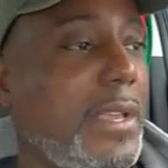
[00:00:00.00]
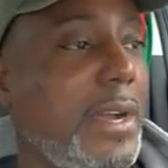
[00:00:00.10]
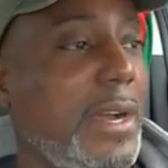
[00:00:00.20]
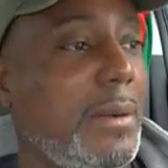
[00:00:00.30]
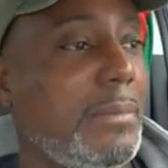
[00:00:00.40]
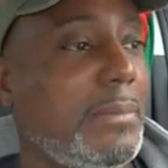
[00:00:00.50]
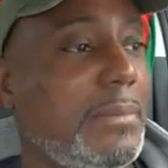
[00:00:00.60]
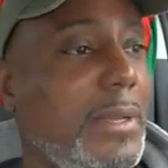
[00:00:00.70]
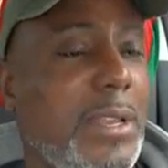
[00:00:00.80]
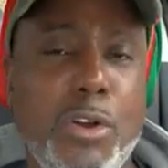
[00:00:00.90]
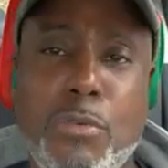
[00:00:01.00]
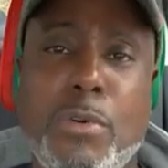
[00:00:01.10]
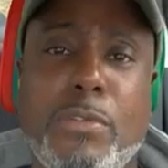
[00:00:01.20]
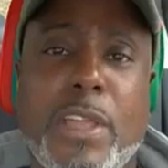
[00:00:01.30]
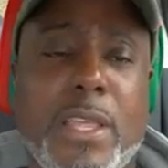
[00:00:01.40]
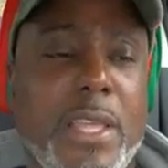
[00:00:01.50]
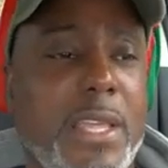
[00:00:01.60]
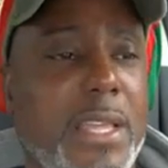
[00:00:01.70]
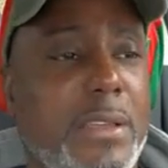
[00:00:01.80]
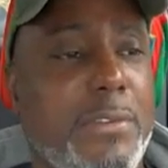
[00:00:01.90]
An old movie.
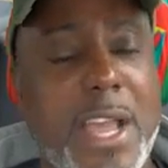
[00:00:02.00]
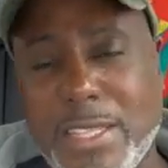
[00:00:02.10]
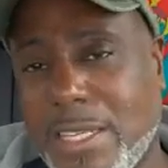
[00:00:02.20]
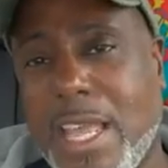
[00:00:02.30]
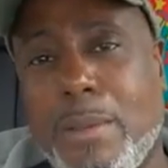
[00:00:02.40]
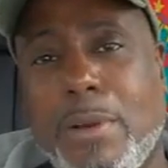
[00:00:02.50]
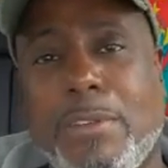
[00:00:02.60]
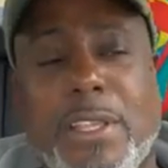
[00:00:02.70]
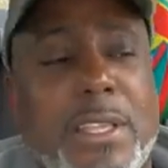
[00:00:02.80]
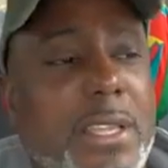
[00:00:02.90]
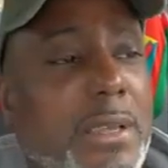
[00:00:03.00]
Forgot the name of it.